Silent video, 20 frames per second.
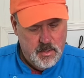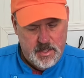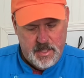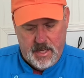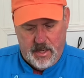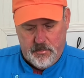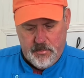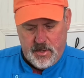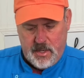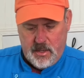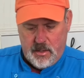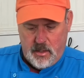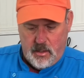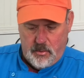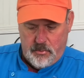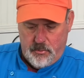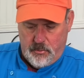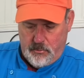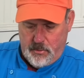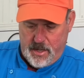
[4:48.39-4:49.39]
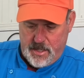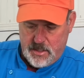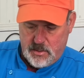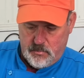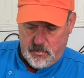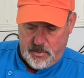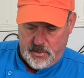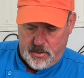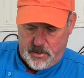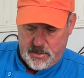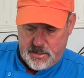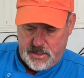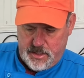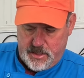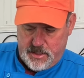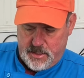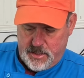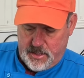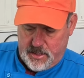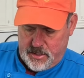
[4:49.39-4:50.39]
Now we're going to go the rest with our
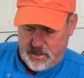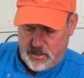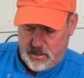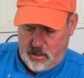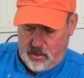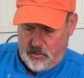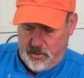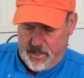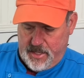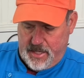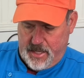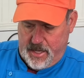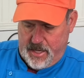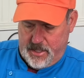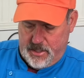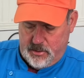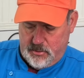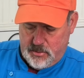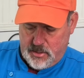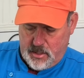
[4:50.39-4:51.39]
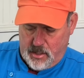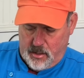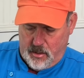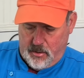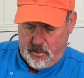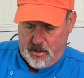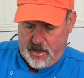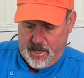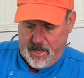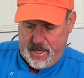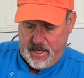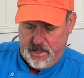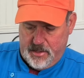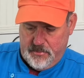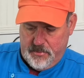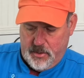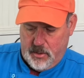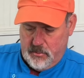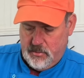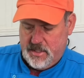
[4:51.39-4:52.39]
seasoning. So again, you saw I added
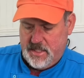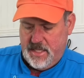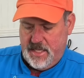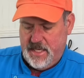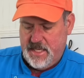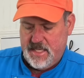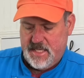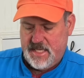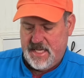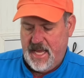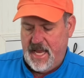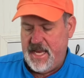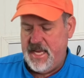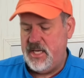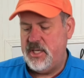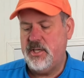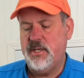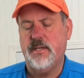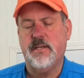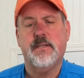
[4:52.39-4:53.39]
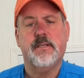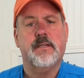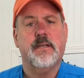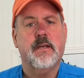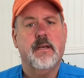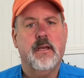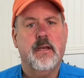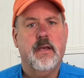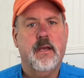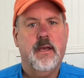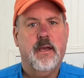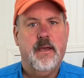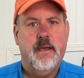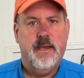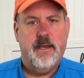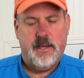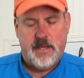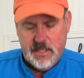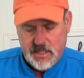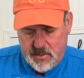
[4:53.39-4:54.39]
those in stages
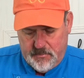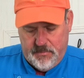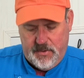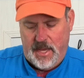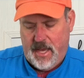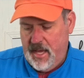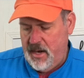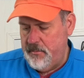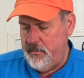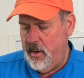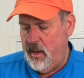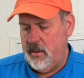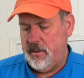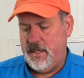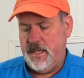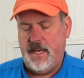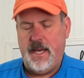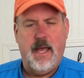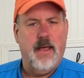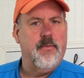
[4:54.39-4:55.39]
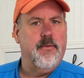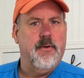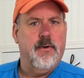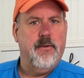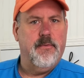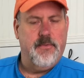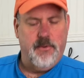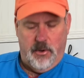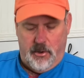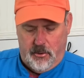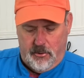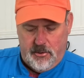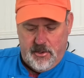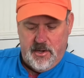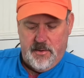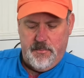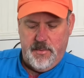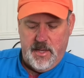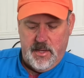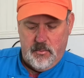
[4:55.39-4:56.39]
because if you add them all together, they're all
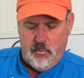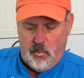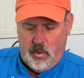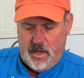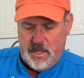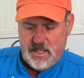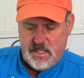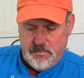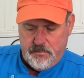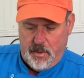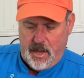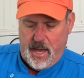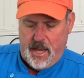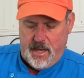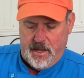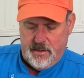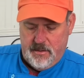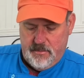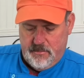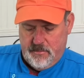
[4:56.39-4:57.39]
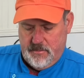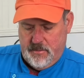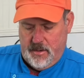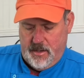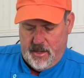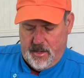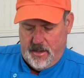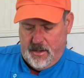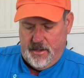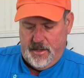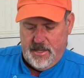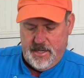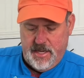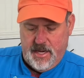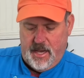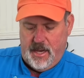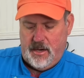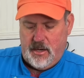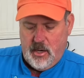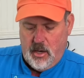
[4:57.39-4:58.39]
going to be in one spot and
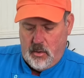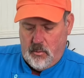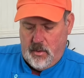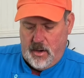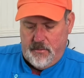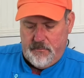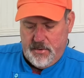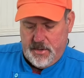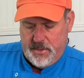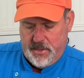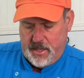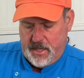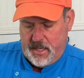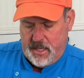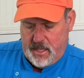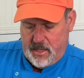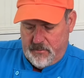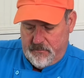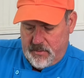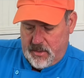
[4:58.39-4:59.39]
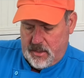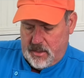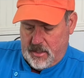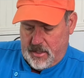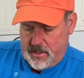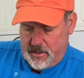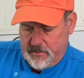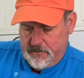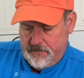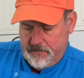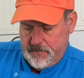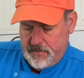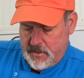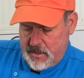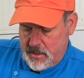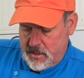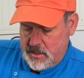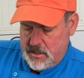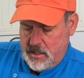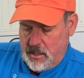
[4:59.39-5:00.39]
not coat everything evenly.
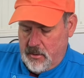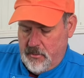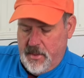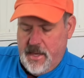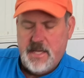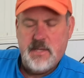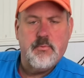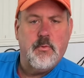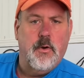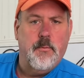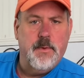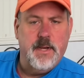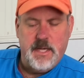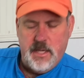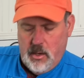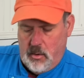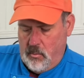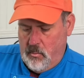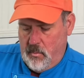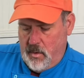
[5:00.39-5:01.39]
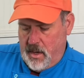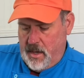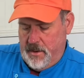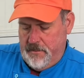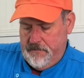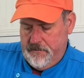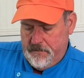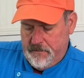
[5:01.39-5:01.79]
So that's what we don't want.